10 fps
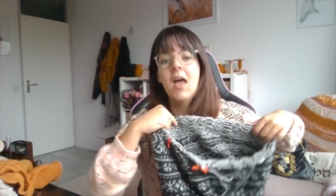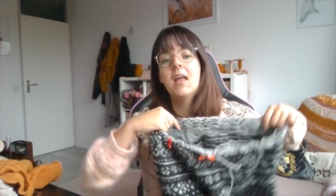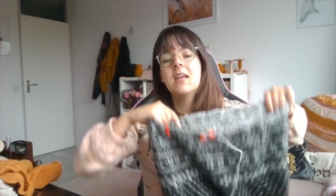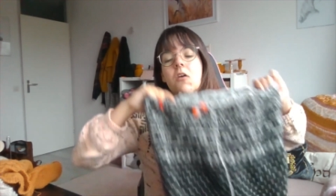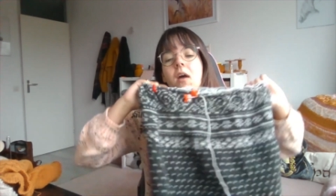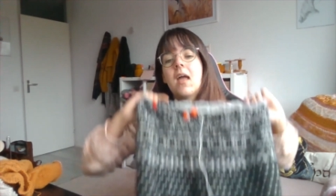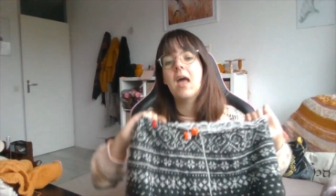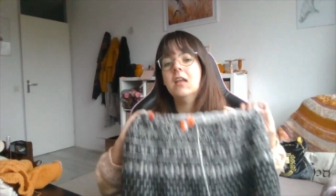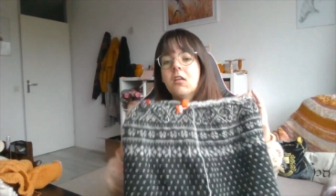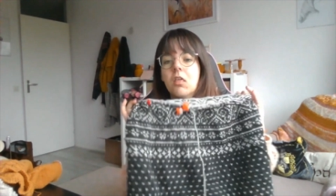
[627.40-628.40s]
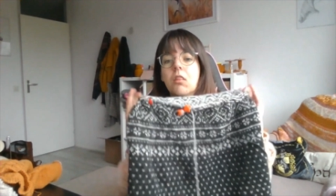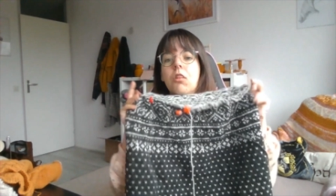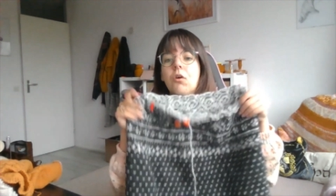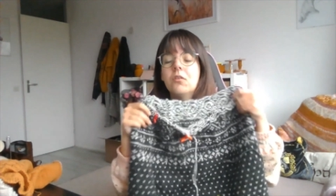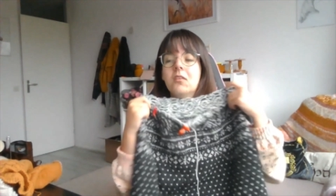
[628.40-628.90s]
Now I had a
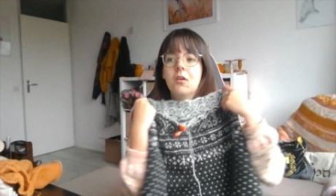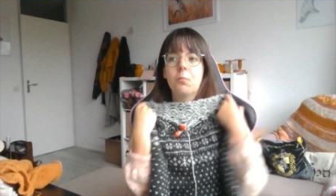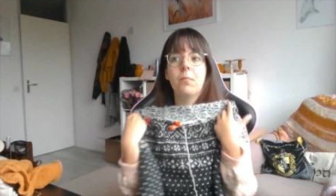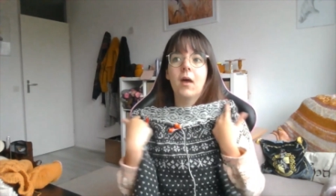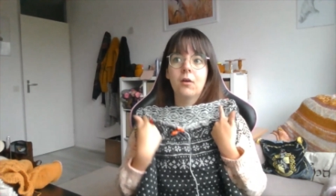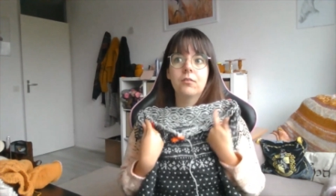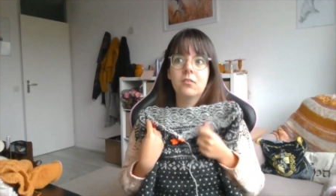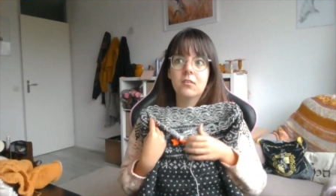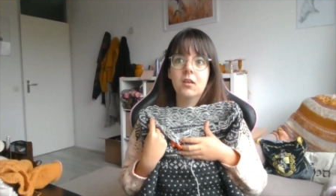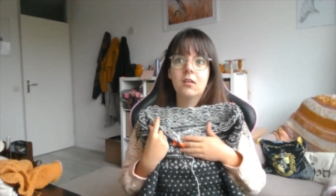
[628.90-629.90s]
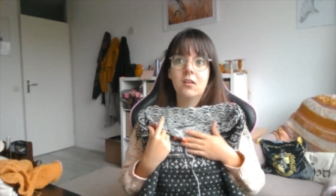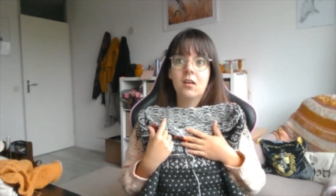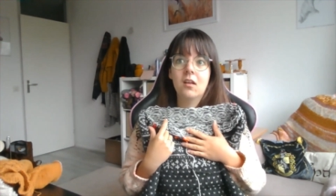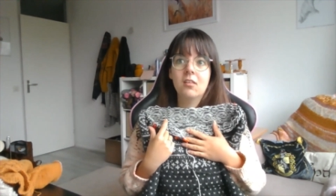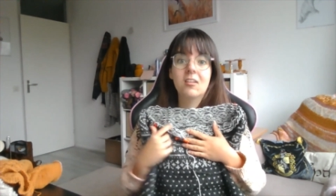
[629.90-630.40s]
thought about
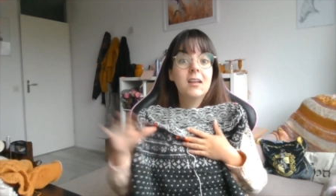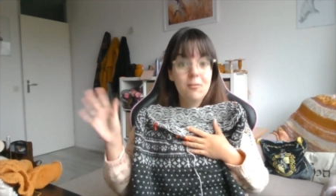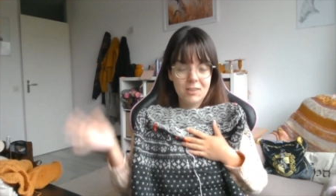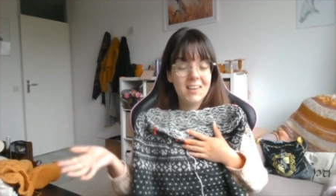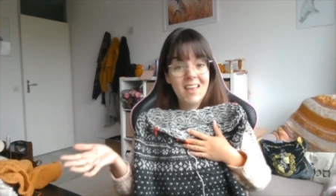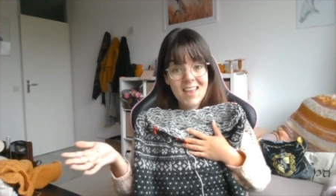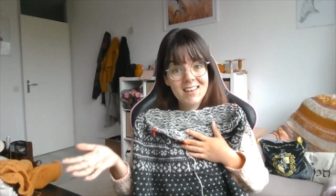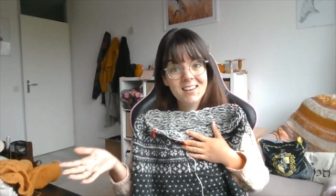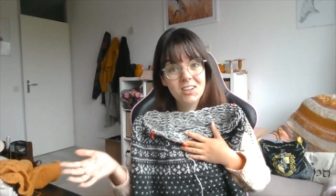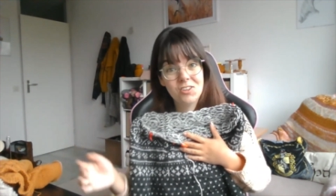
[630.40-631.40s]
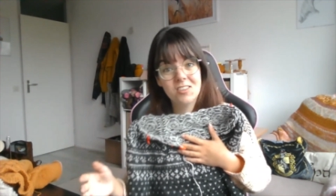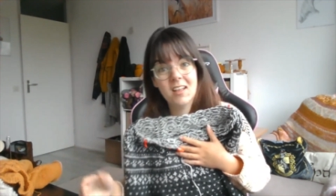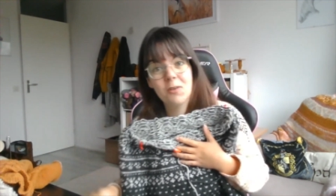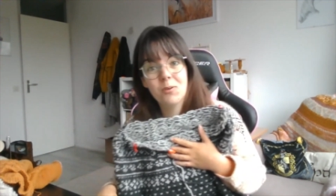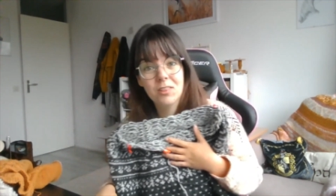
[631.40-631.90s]
the sleeves again, just
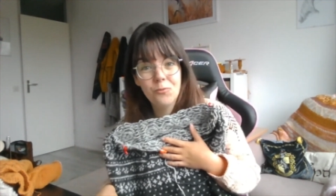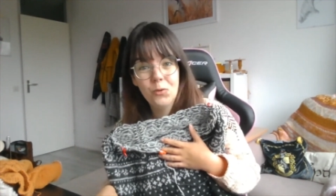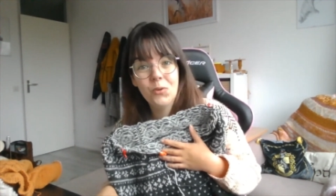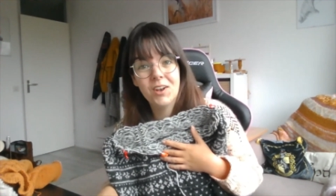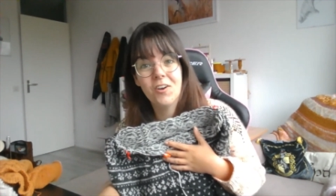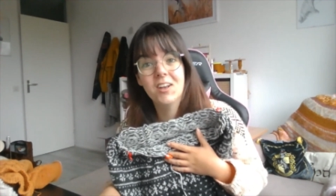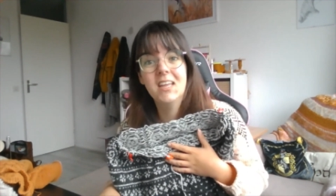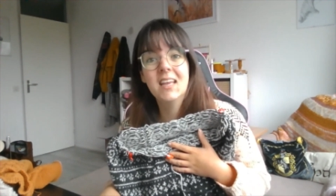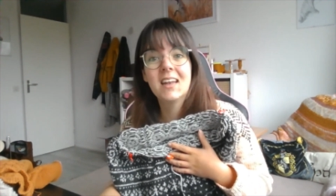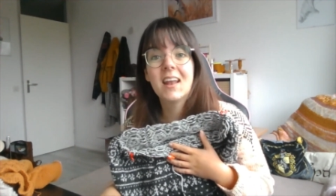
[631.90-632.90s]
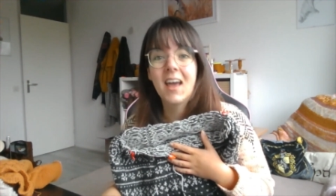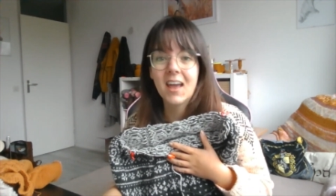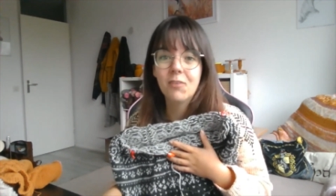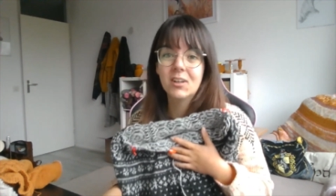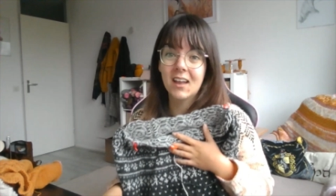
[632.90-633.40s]
like with the wool and honey, that
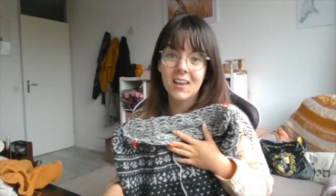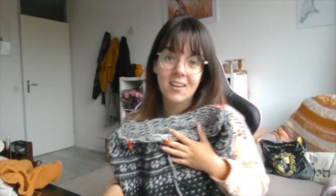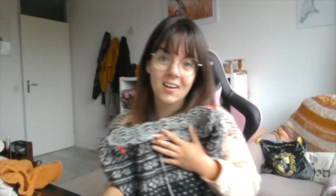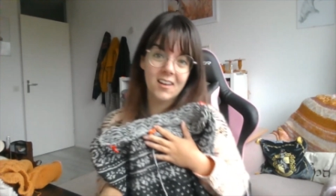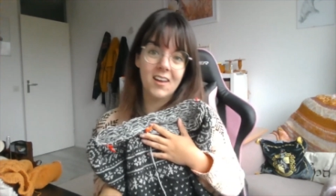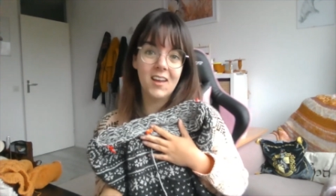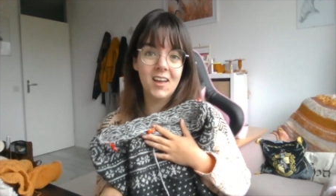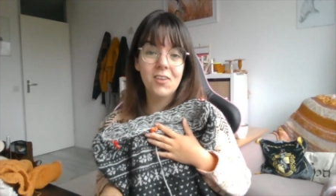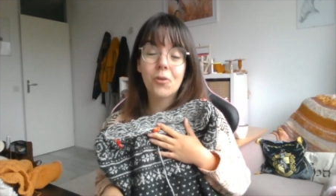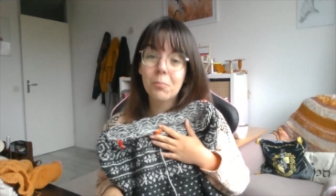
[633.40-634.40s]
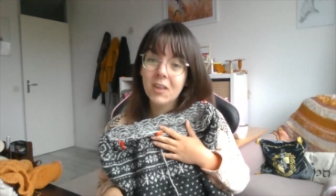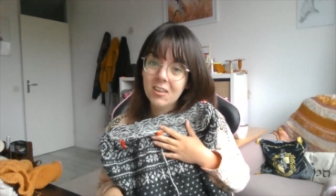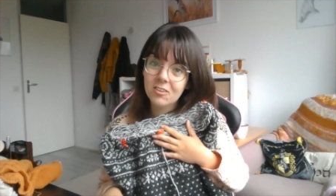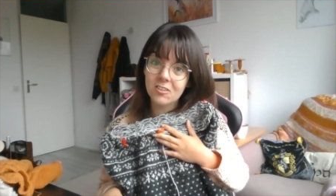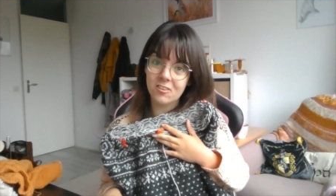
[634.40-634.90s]
I would like your
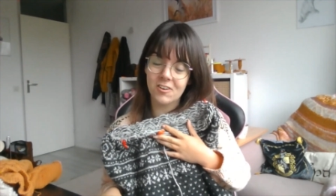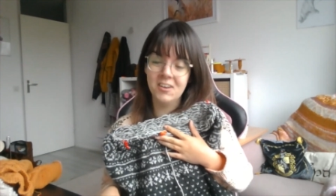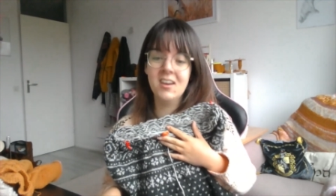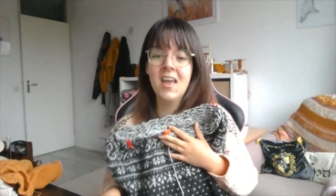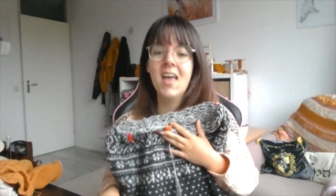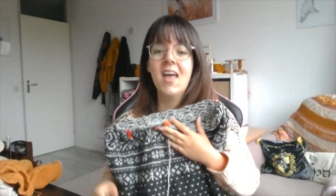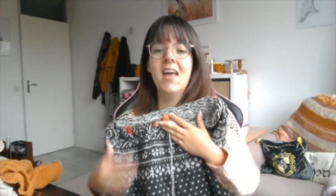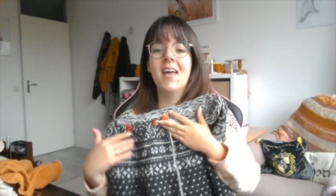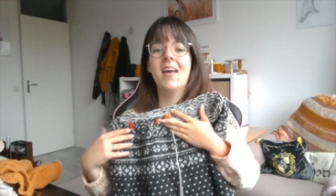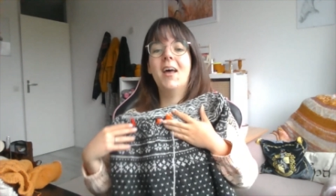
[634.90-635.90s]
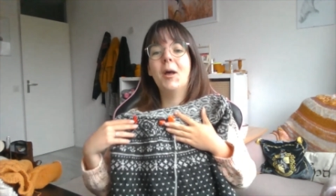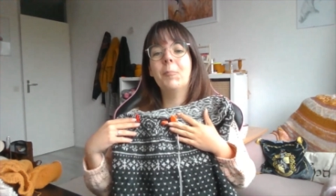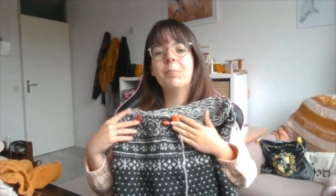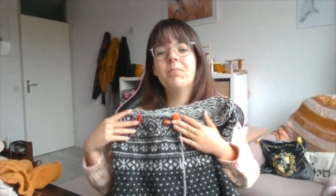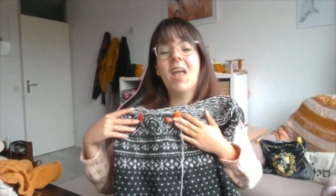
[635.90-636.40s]
opinions on.
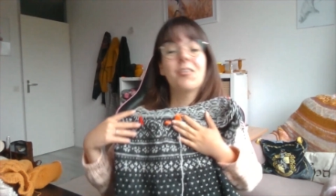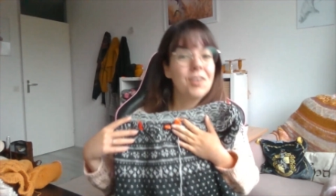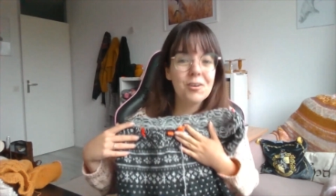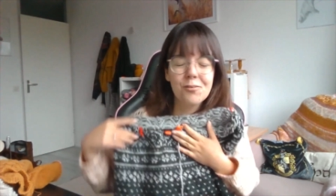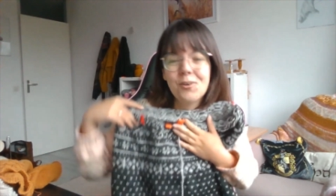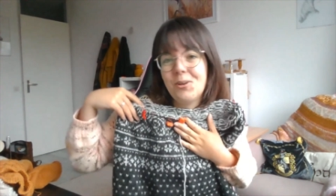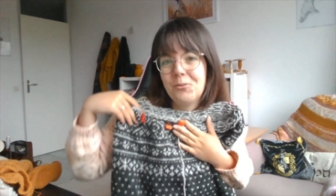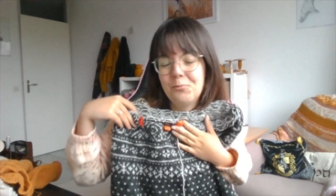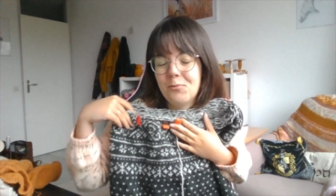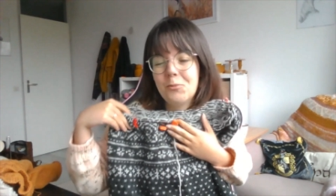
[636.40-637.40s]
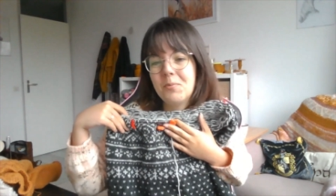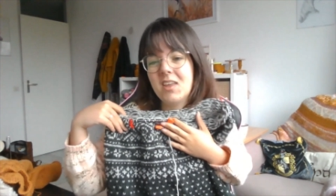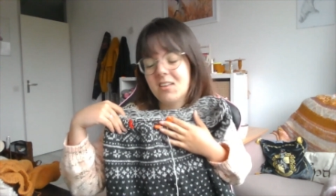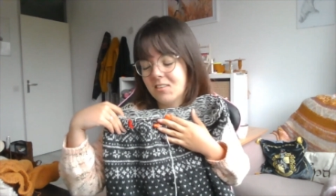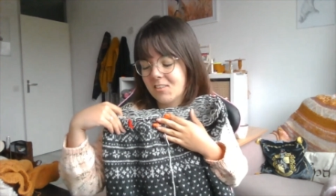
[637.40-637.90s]
Asking for a lot of
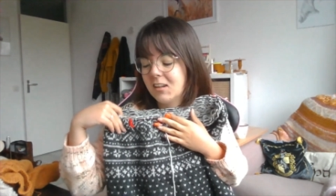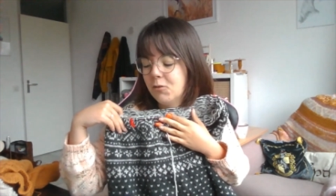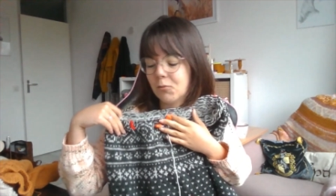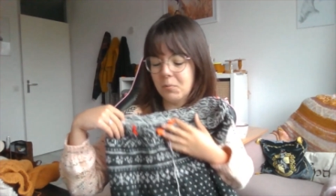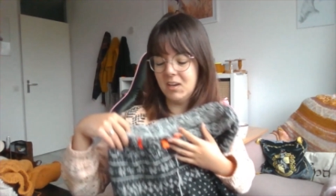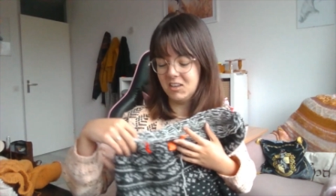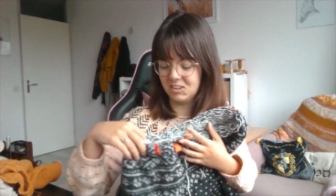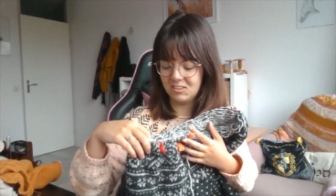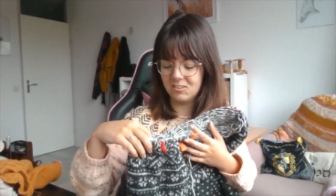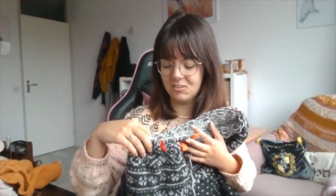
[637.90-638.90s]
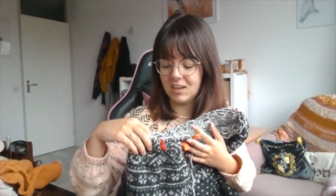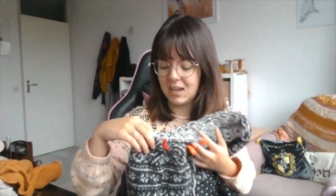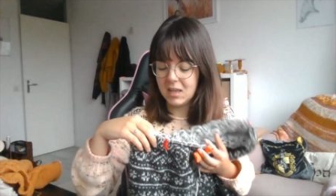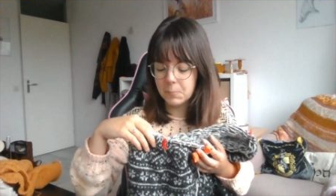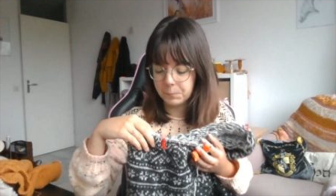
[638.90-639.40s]
opinions, sleeve opinions
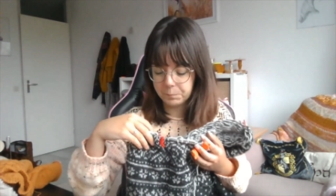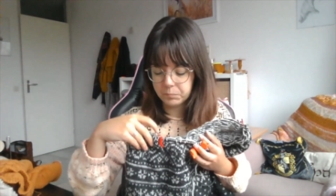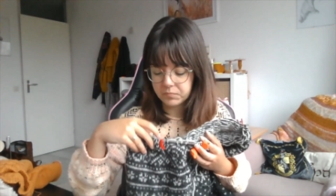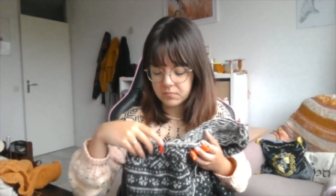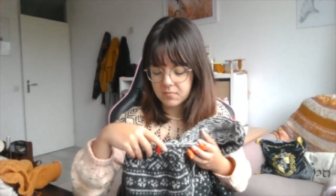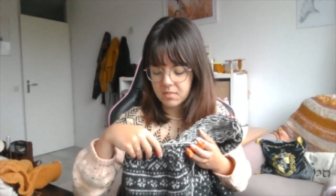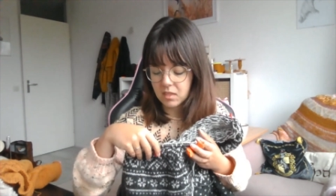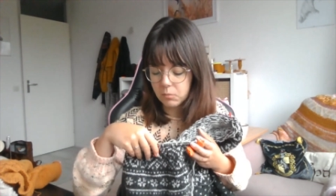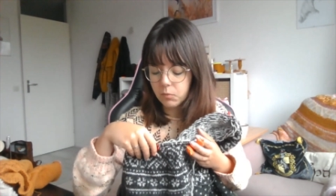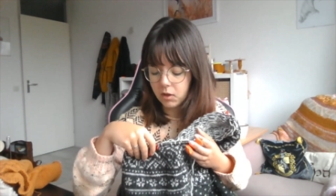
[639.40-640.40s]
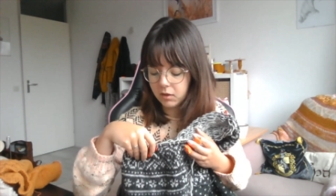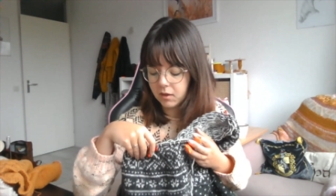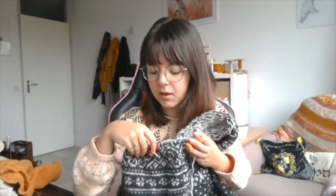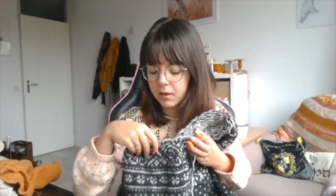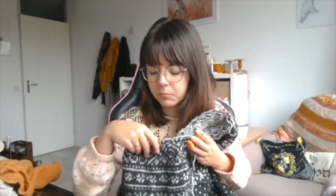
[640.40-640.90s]
today. But
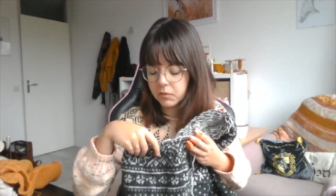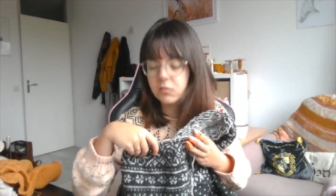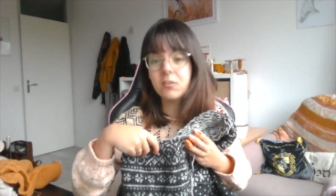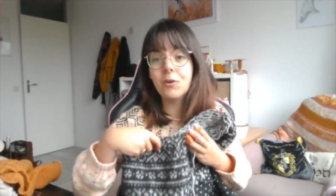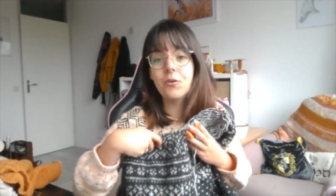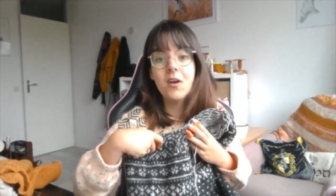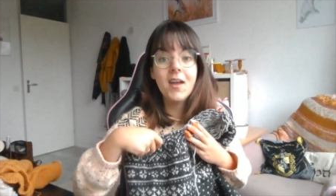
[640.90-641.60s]
so